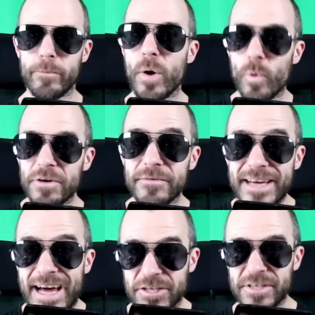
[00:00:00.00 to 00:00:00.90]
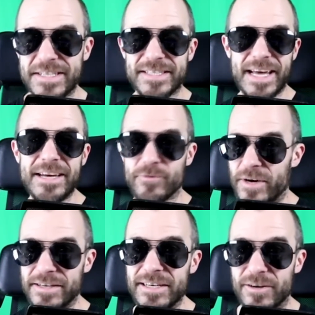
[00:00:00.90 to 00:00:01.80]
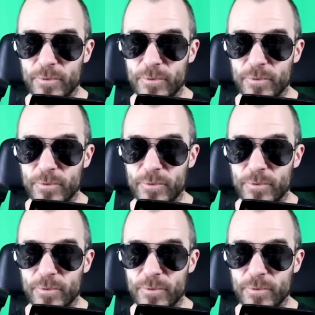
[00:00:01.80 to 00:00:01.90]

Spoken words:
But what are they actually saying right here?